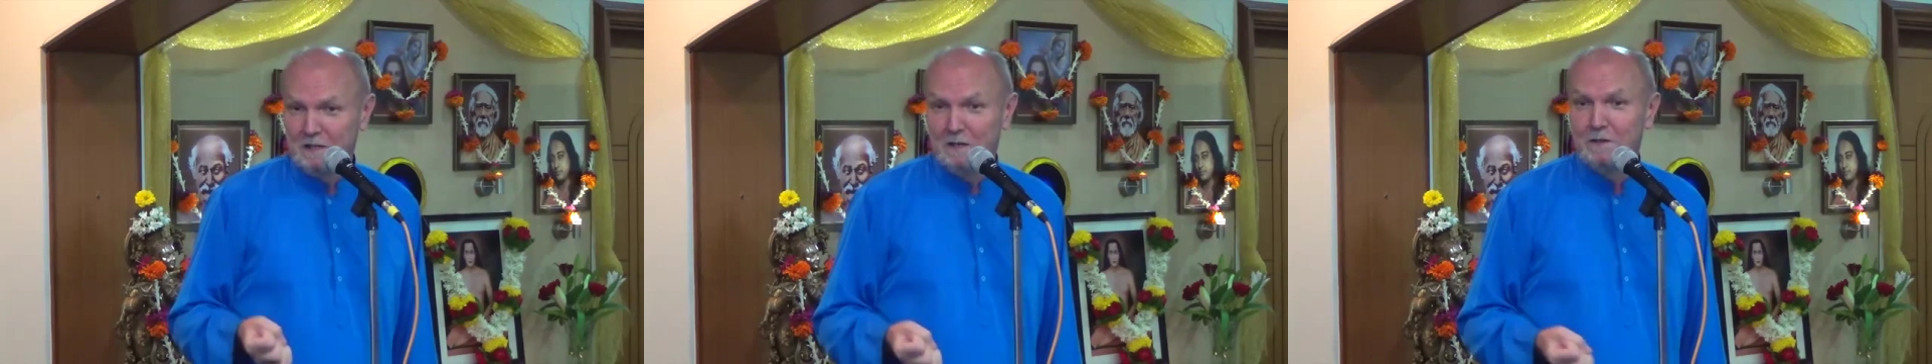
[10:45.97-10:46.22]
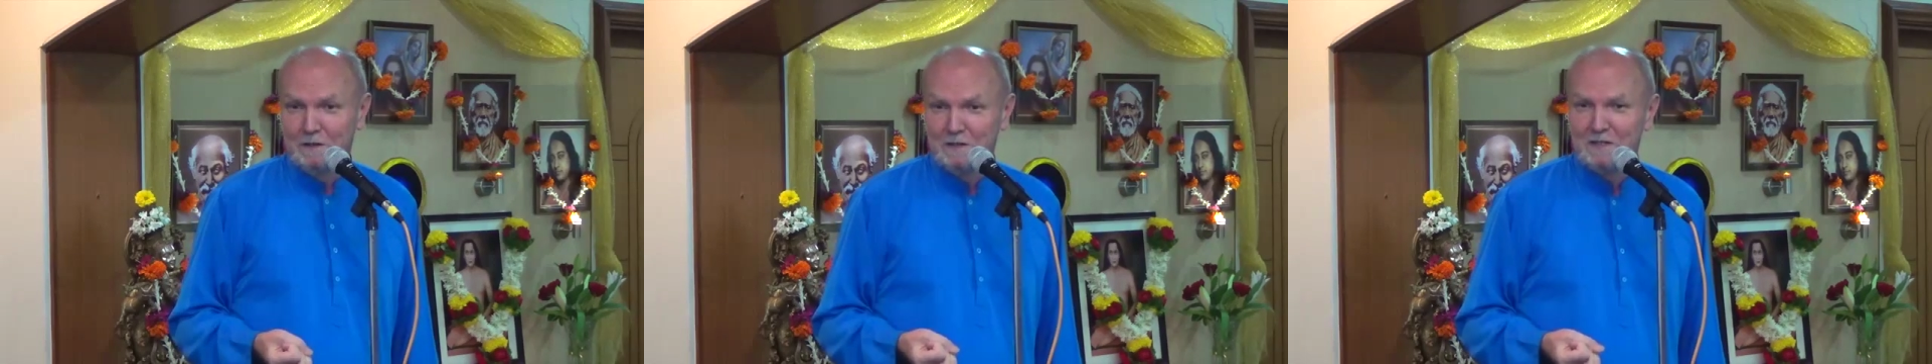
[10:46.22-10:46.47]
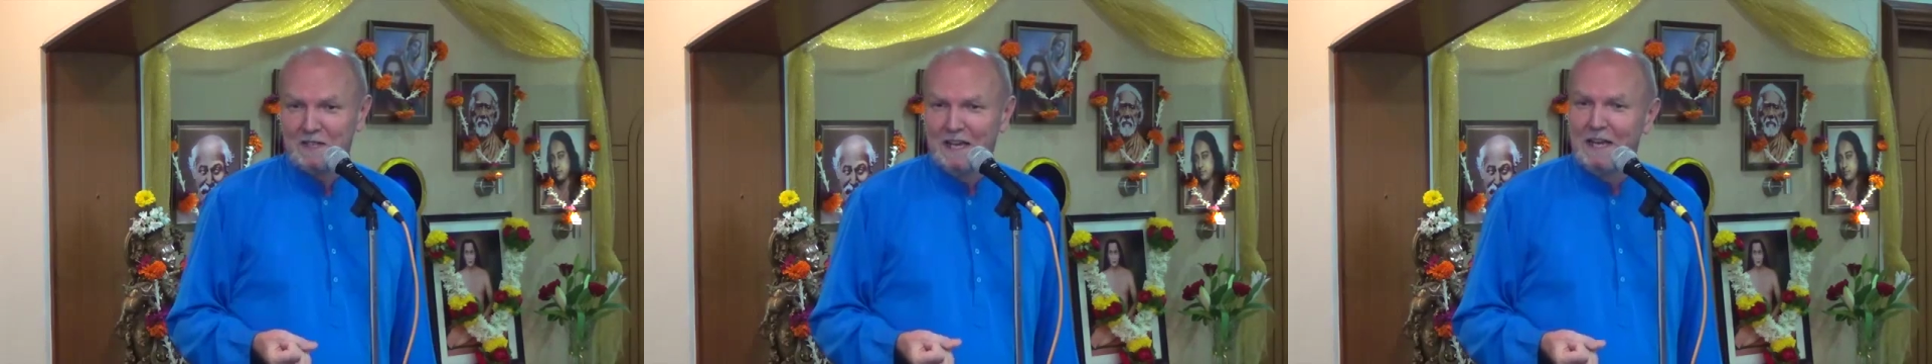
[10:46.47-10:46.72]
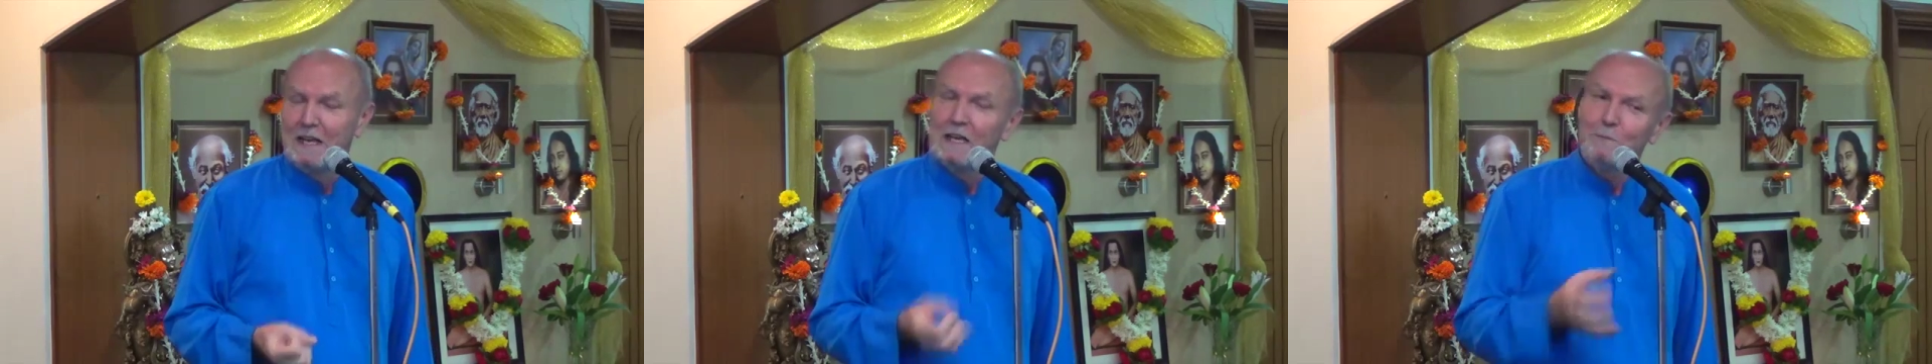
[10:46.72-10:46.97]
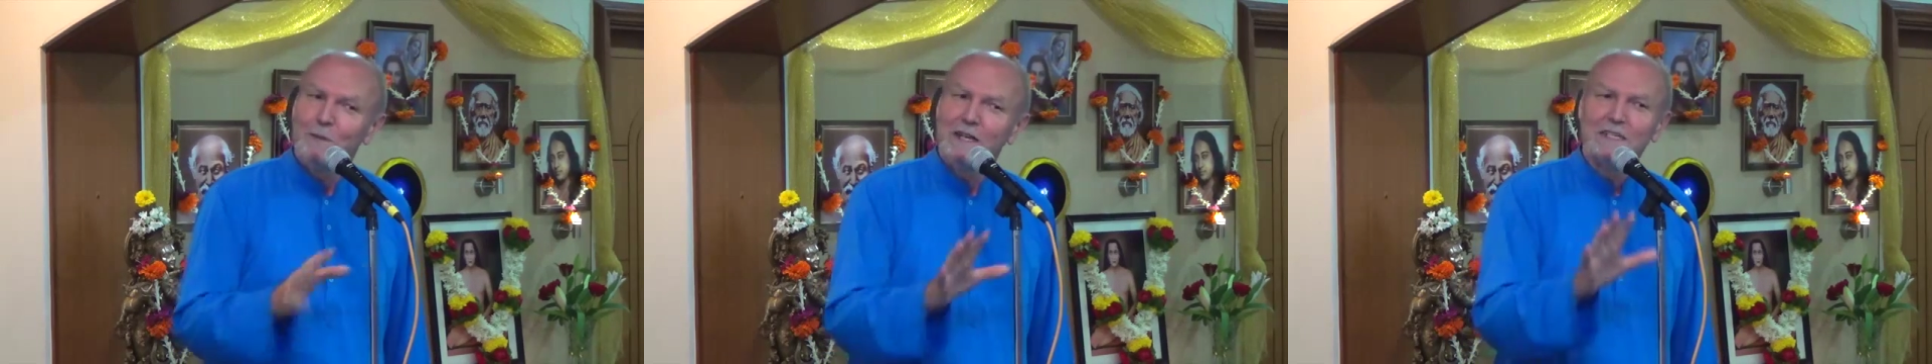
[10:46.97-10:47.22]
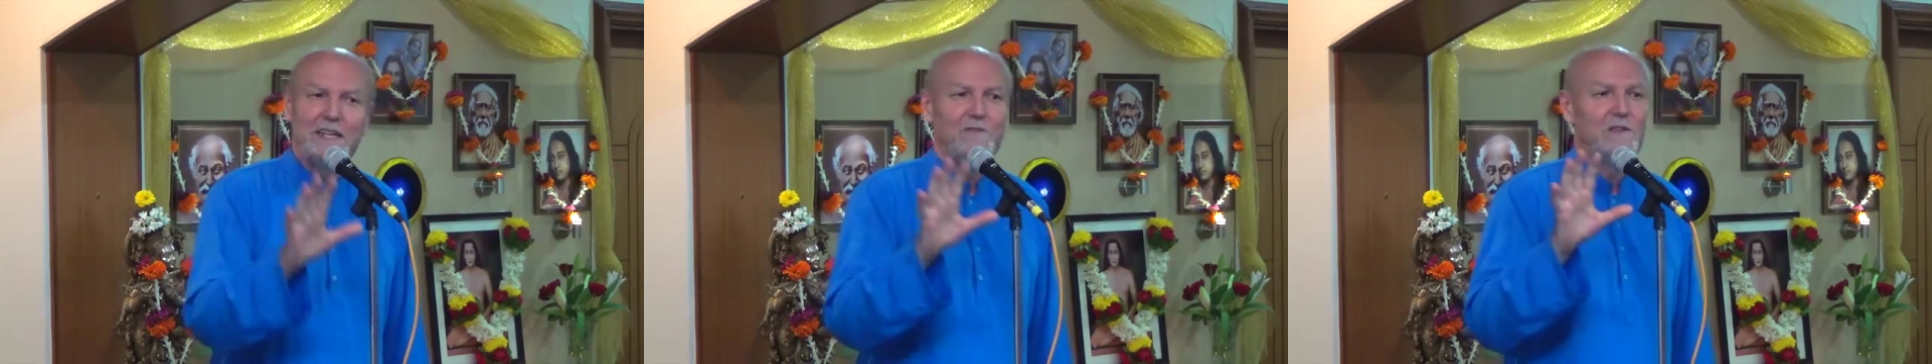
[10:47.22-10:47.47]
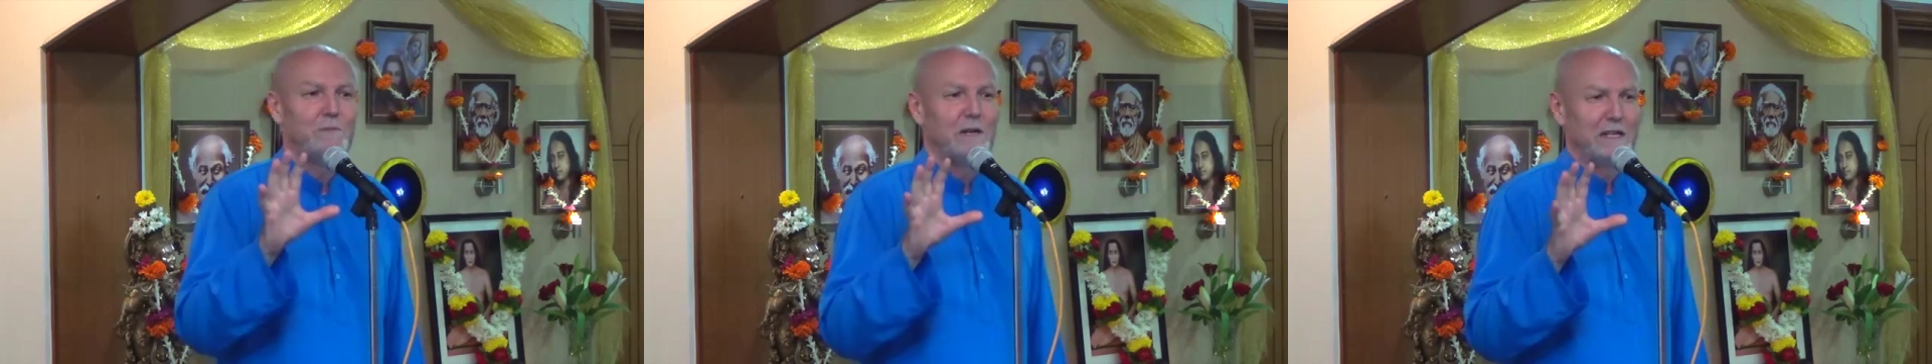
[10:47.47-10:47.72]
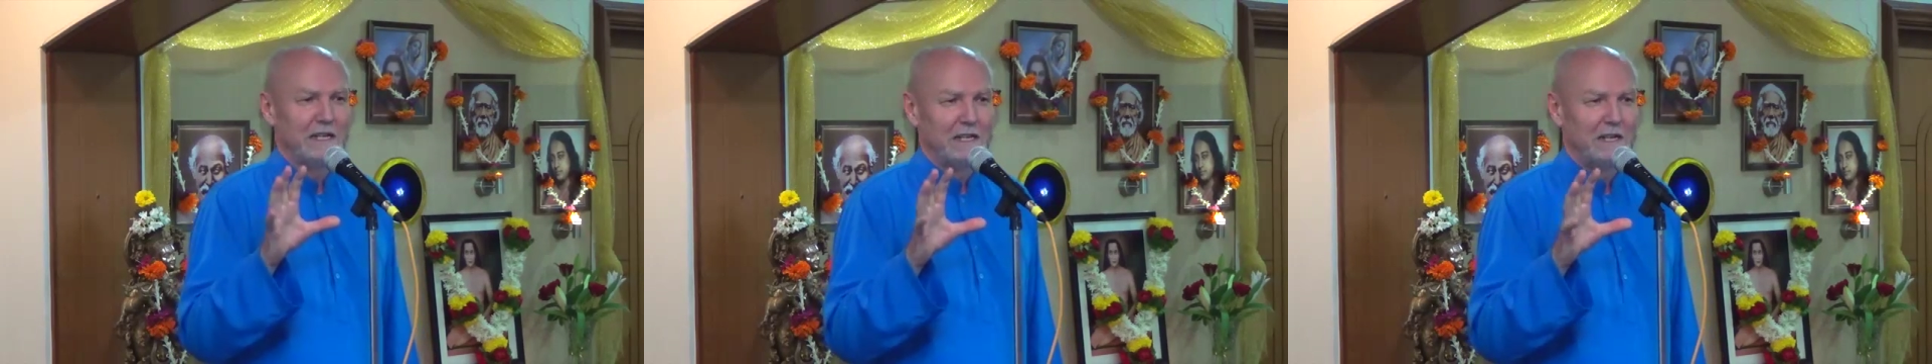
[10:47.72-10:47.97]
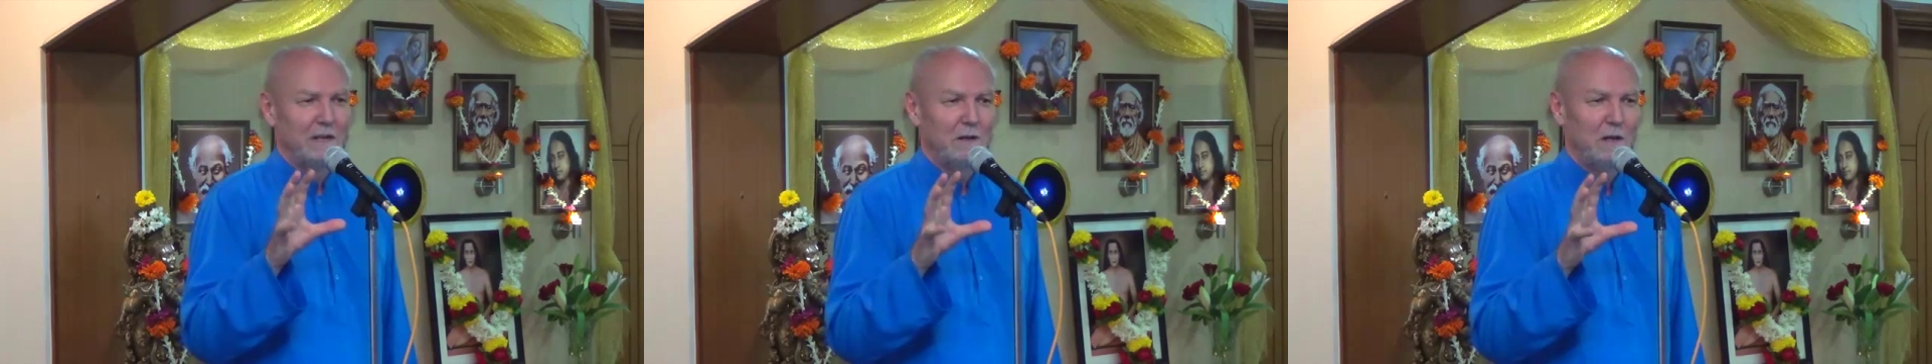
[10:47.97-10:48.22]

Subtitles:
others. He picks everybody.